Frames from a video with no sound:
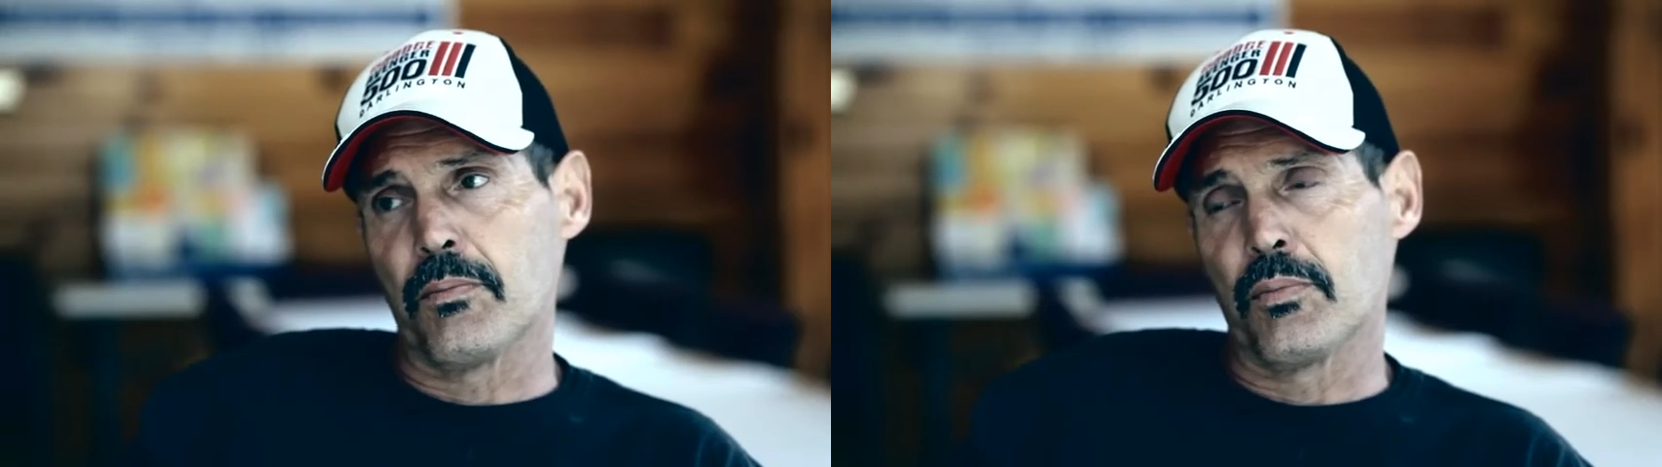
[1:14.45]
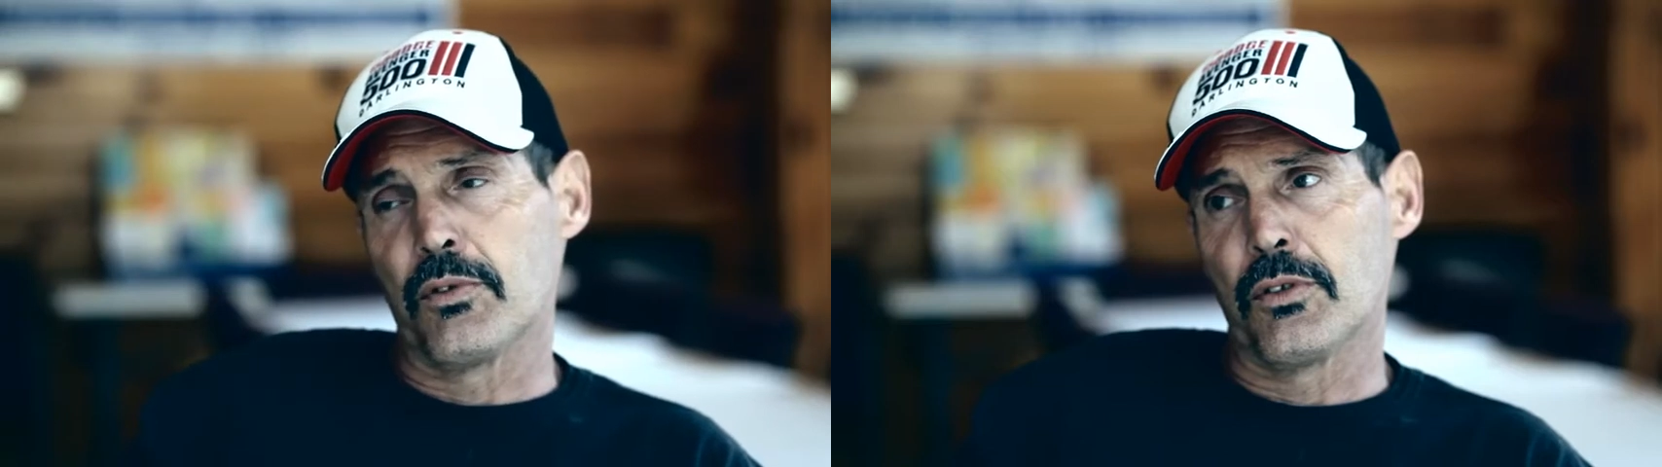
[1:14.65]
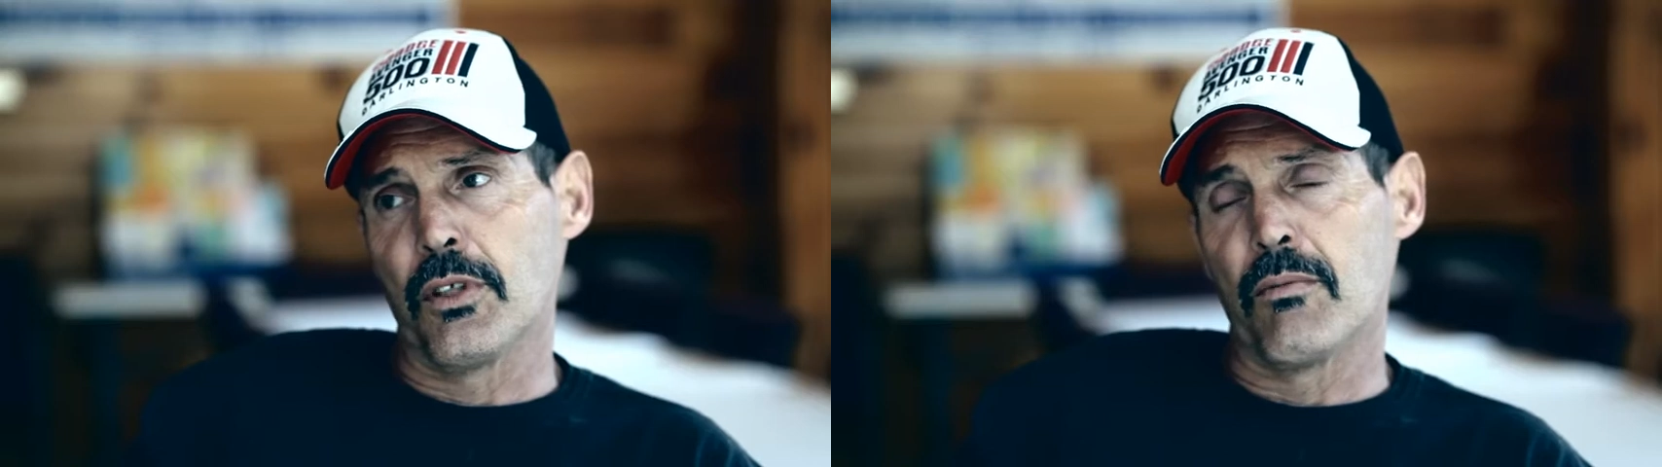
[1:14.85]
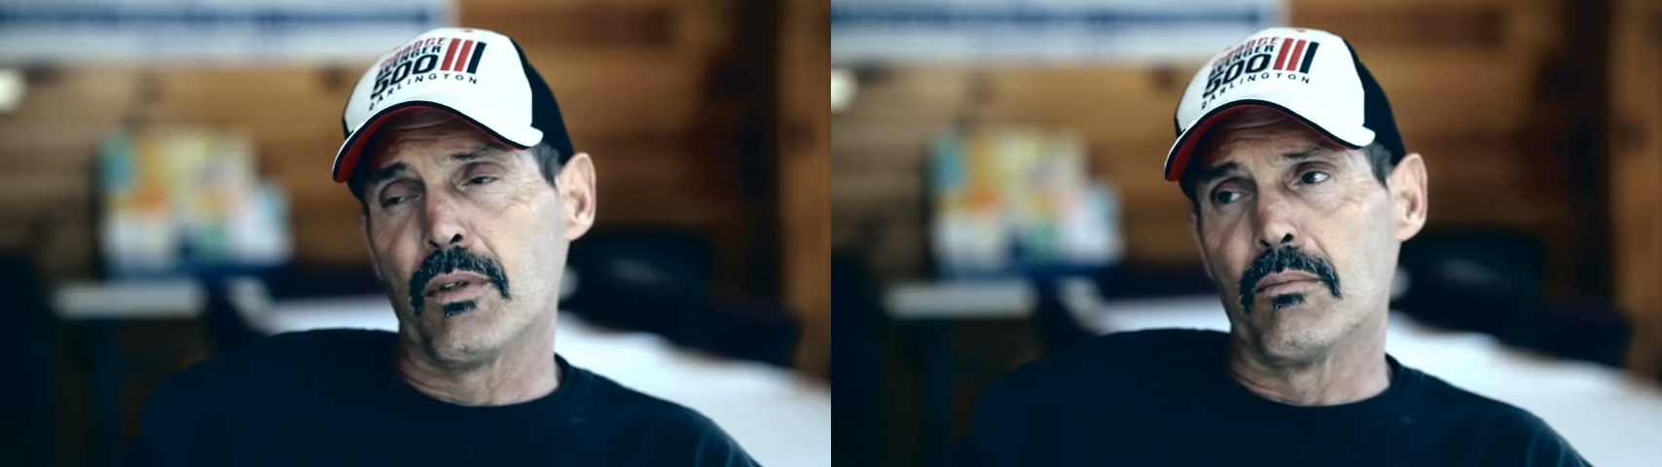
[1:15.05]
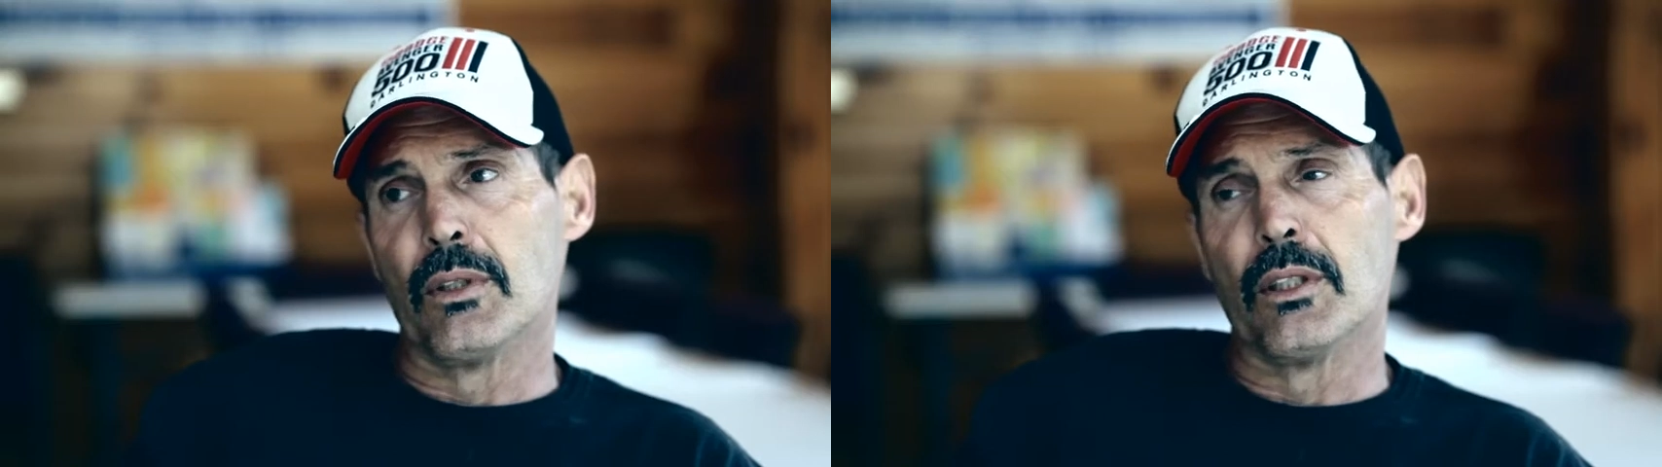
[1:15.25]

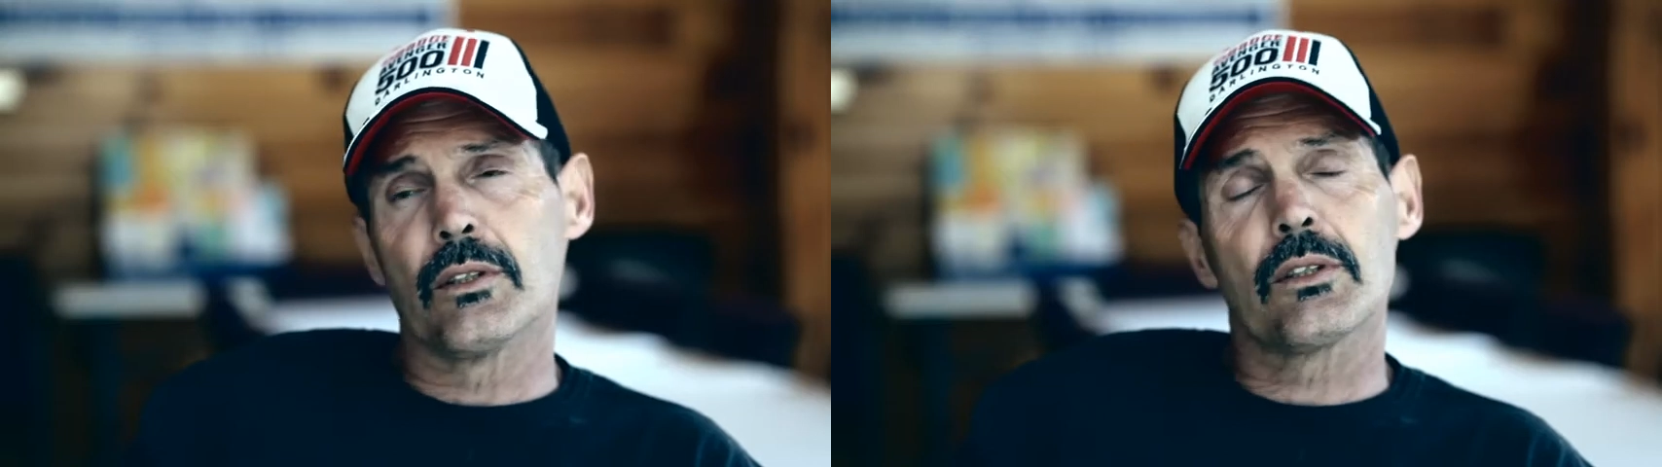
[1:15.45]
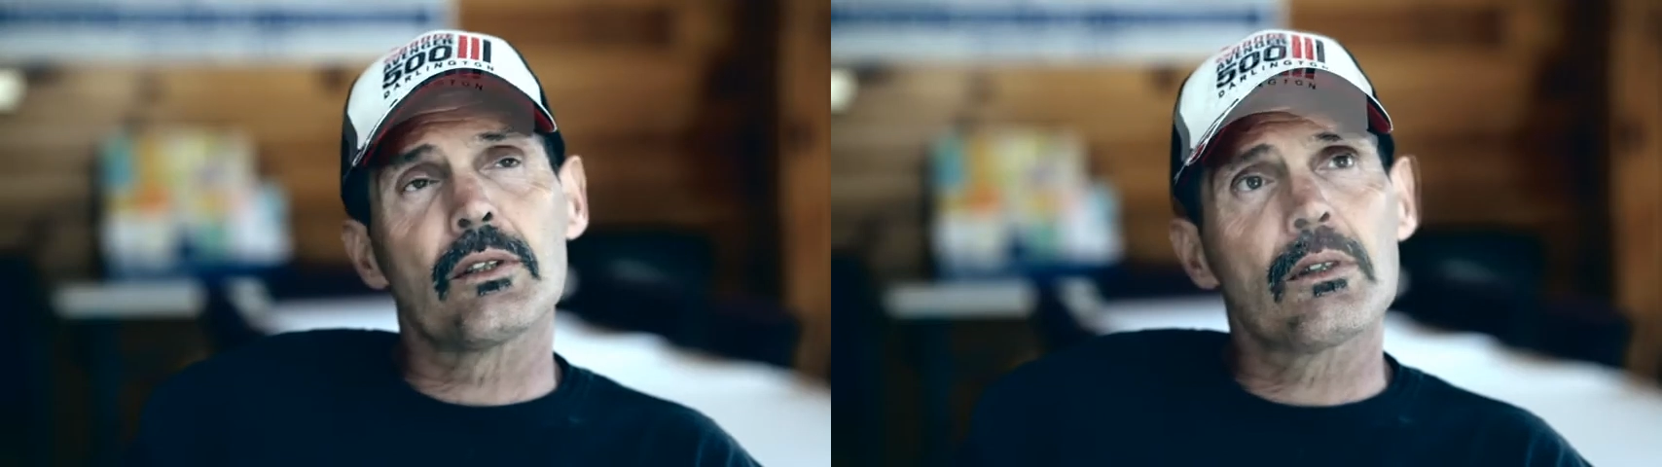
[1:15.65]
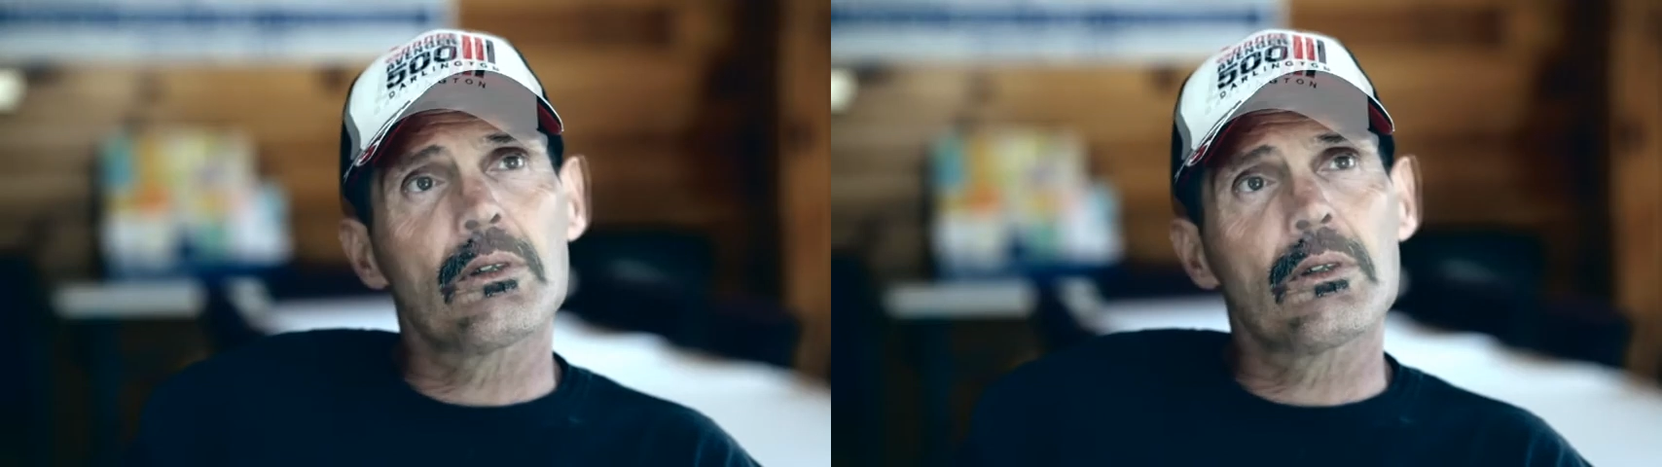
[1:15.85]
7 months,